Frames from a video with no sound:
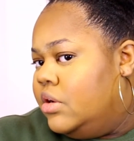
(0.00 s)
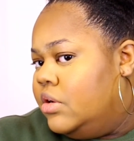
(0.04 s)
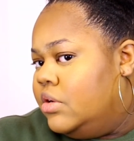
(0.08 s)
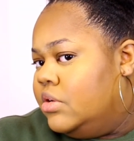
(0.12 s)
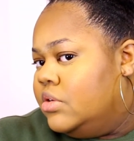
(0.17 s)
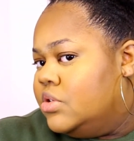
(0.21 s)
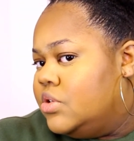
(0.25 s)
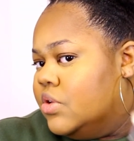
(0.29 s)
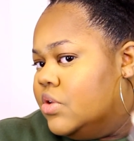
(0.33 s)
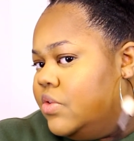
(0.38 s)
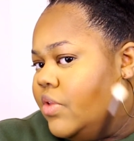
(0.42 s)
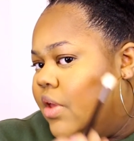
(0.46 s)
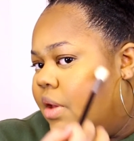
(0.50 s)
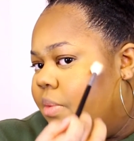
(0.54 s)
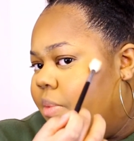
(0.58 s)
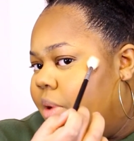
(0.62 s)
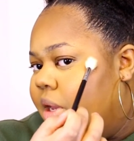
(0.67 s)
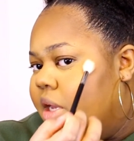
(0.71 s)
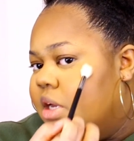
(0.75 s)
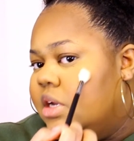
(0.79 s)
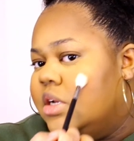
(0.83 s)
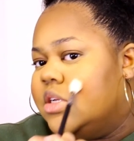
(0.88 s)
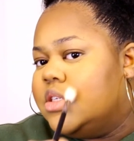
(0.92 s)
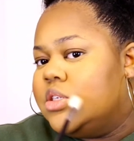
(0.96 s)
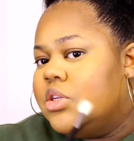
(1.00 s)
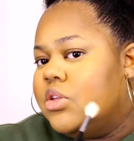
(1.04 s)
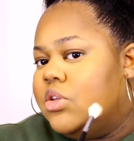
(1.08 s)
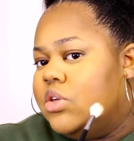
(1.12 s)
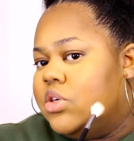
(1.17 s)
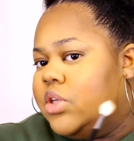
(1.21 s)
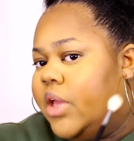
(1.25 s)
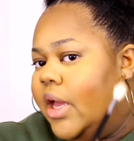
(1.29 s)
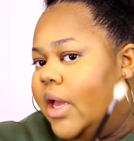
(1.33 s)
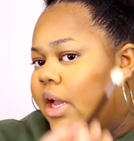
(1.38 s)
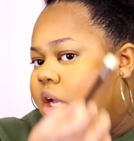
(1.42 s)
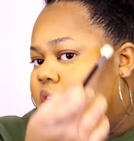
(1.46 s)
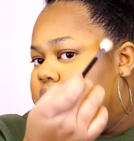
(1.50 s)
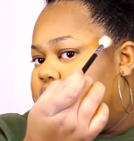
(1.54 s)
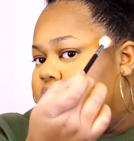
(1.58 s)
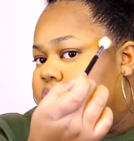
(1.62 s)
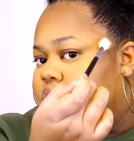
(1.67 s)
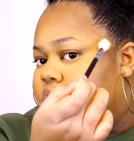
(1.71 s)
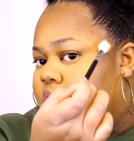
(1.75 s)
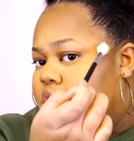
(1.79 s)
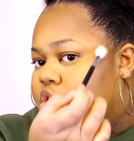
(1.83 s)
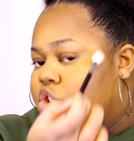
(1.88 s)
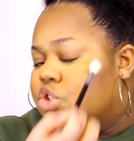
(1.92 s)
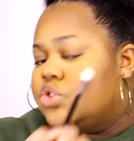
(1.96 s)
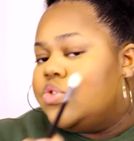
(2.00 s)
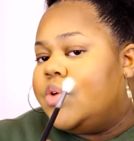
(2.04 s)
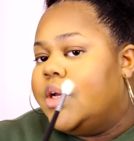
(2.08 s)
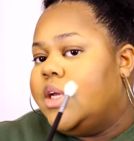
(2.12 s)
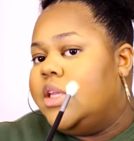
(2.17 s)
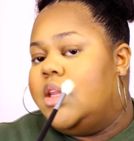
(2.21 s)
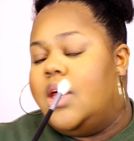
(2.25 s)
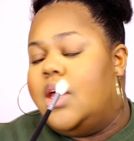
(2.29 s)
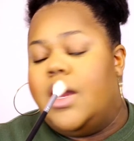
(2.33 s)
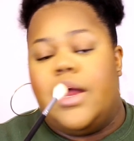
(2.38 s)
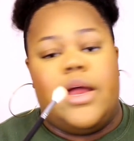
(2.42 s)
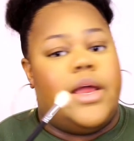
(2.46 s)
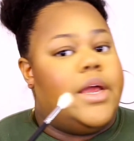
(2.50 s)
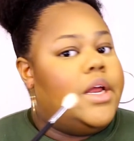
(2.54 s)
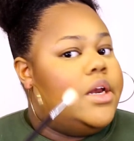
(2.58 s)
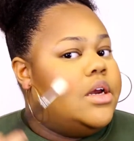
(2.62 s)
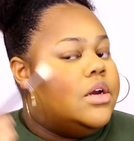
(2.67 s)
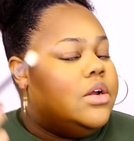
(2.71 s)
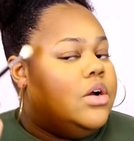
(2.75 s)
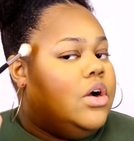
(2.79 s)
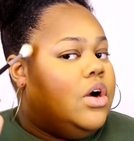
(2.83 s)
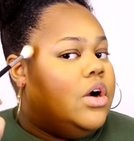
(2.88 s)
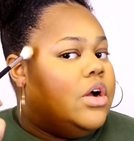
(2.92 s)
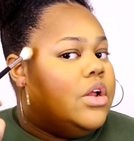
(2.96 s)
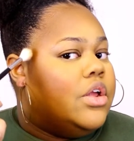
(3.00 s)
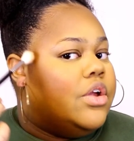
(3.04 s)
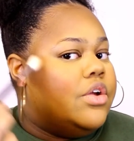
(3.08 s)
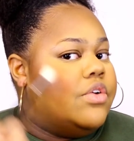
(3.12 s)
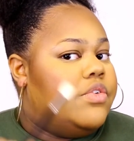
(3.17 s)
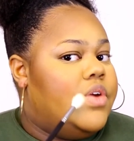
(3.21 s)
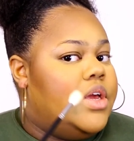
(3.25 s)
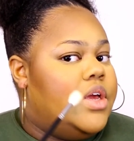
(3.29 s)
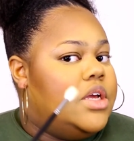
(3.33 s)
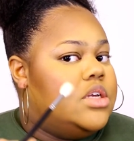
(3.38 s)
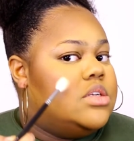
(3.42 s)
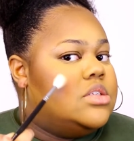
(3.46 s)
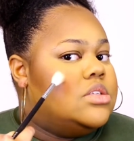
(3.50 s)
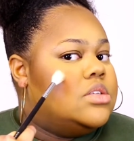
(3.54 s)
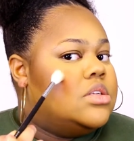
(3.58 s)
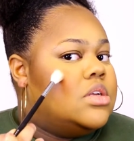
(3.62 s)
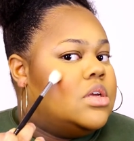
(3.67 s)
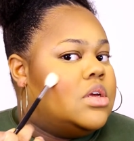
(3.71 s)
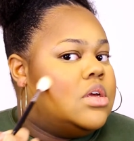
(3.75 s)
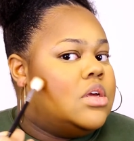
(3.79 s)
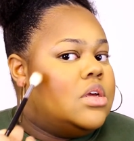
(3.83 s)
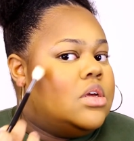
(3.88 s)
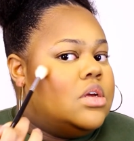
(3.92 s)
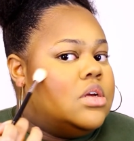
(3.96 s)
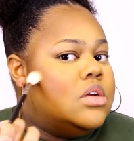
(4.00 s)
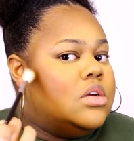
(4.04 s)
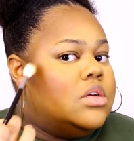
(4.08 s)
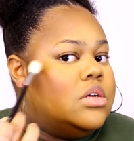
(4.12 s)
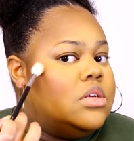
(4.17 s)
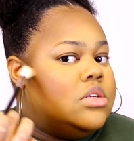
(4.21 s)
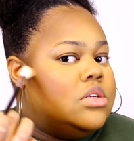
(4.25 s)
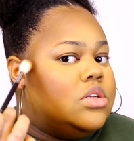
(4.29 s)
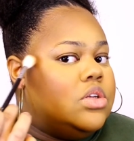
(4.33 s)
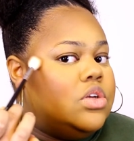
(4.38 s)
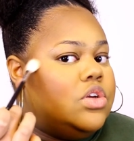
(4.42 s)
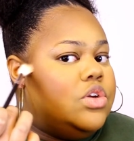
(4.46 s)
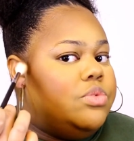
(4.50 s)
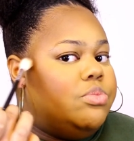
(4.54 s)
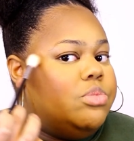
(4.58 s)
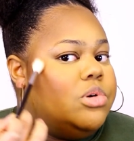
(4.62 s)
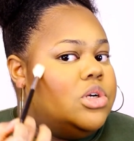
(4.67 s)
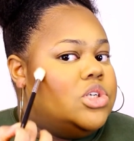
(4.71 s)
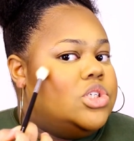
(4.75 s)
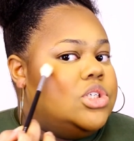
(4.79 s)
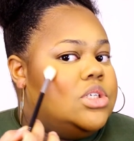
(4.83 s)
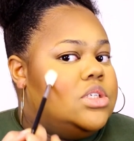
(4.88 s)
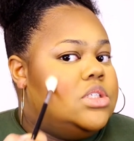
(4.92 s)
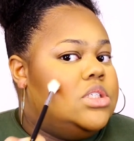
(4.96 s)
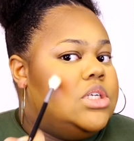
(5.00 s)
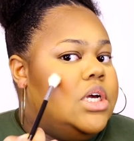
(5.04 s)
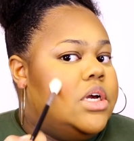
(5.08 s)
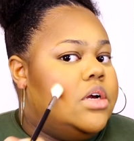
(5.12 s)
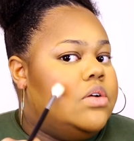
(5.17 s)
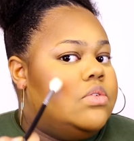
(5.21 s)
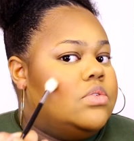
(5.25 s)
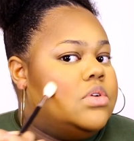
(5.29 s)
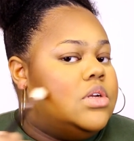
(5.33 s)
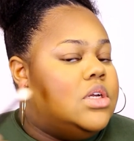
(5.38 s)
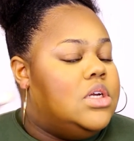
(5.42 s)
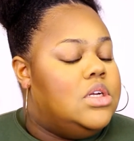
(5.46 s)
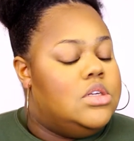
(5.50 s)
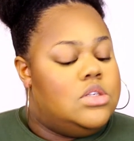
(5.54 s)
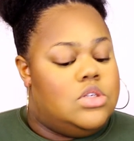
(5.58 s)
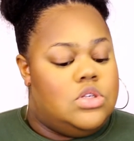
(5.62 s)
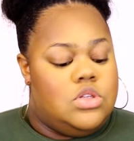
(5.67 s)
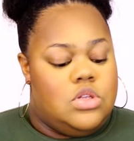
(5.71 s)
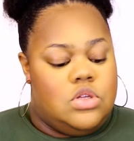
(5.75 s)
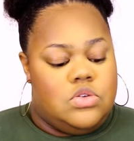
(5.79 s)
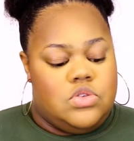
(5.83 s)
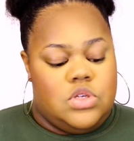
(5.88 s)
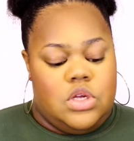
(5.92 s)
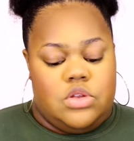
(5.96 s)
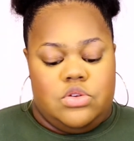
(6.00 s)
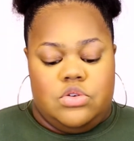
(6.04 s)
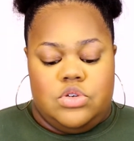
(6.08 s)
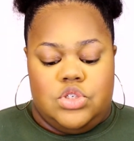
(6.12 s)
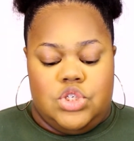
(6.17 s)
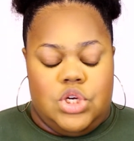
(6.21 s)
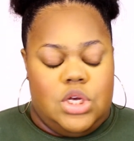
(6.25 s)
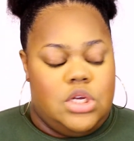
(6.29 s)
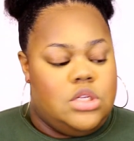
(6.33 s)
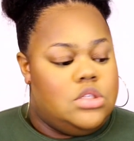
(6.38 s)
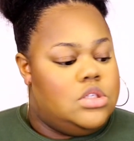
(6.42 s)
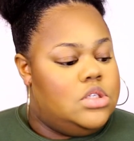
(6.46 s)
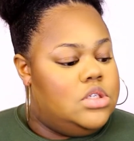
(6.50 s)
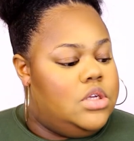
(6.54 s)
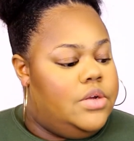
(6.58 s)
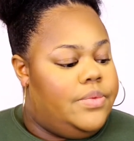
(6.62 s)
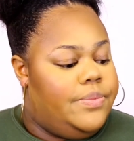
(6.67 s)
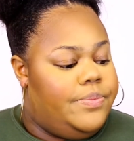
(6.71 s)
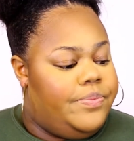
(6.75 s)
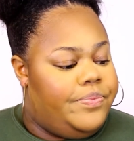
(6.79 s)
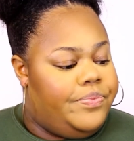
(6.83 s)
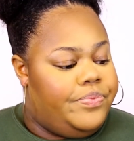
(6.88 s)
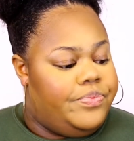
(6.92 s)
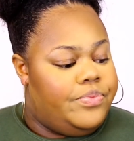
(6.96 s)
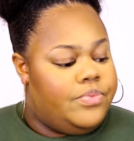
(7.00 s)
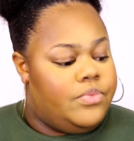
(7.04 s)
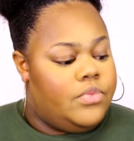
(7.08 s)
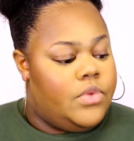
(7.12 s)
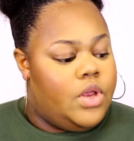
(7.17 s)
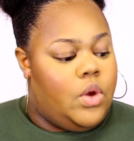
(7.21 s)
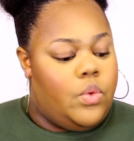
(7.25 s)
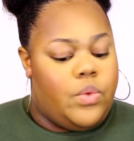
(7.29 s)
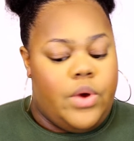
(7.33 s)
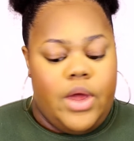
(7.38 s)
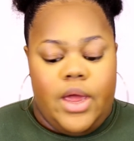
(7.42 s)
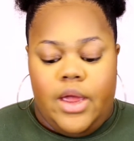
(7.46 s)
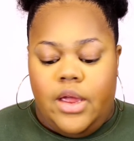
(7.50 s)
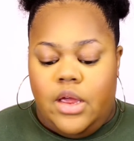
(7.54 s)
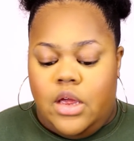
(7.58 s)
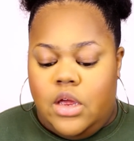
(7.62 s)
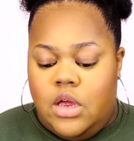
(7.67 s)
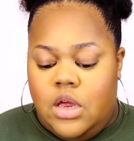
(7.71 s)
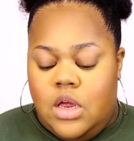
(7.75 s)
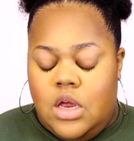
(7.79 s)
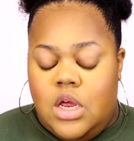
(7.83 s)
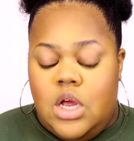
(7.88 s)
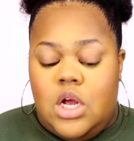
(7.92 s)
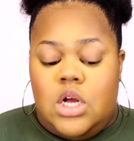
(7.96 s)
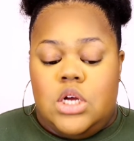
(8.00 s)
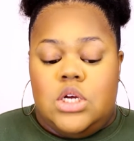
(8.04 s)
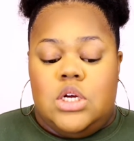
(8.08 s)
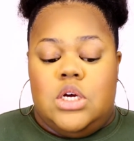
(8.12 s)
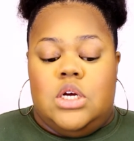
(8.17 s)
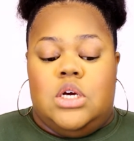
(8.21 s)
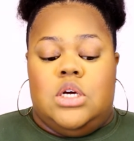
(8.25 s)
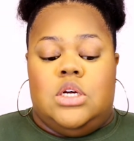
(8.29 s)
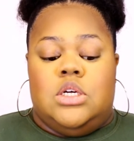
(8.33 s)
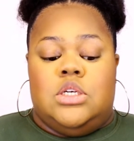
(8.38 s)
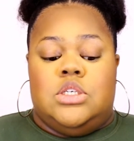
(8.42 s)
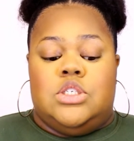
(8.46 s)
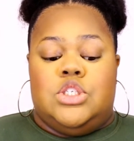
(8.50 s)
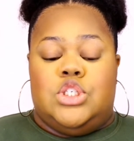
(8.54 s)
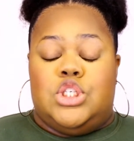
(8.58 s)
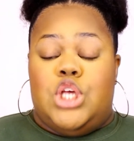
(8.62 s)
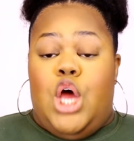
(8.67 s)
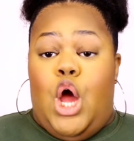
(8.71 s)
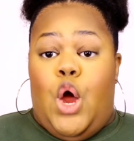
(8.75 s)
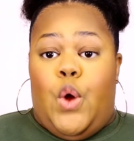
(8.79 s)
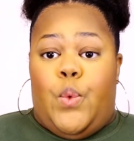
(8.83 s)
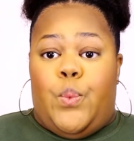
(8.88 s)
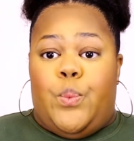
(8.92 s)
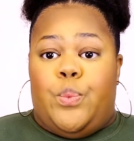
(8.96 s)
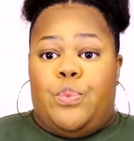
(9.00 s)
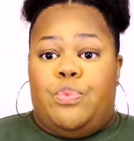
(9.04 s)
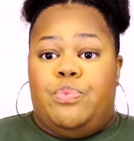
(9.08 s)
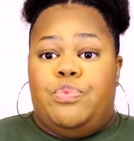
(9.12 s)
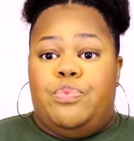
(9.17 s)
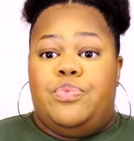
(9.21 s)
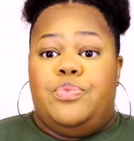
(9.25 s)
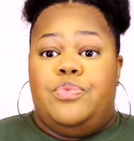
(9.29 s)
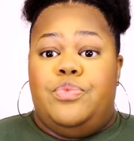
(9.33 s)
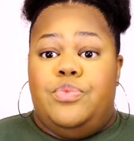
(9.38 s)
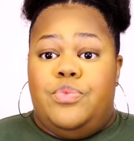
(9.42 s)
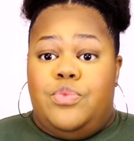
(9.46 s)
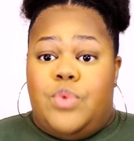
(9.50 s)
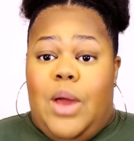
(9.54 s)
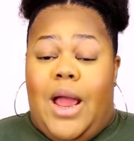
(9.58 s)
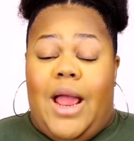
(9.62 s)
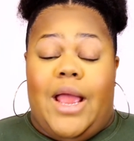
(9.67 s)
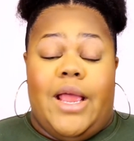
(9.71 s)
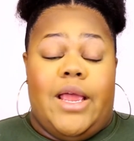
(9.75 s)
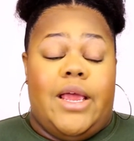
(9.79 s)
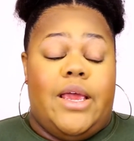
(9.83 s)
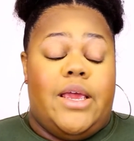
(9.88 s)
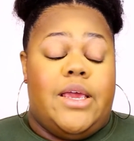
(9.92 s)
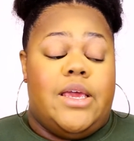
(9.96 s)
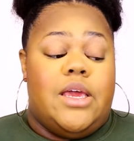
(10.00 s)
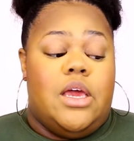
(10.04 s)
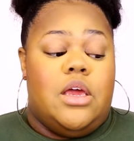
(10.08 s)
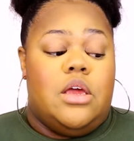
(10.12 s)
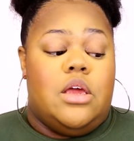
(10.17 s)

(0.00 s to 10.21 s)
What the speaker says: So that way it doesn't look like just a straight line on your face. So you brush it down into those other shades. Okay? So I